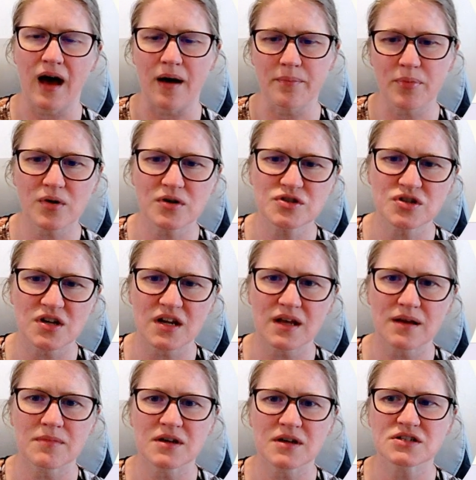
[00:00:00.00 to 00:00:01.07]
portrait
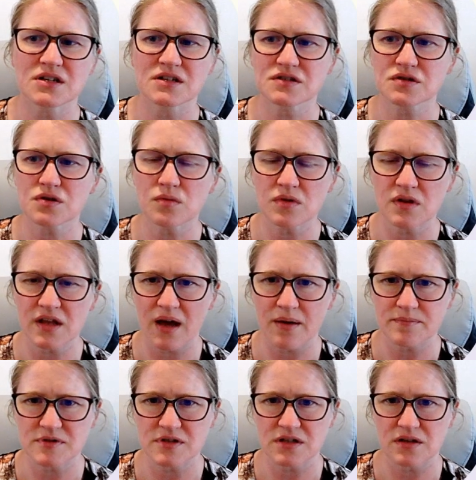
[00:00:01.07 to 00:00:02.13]
image. It's totally
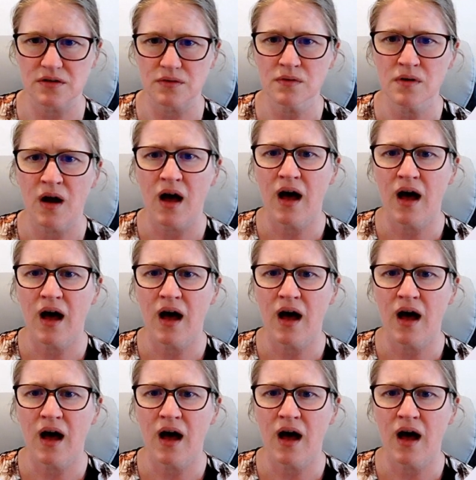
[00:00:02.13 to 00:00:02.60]
up to you.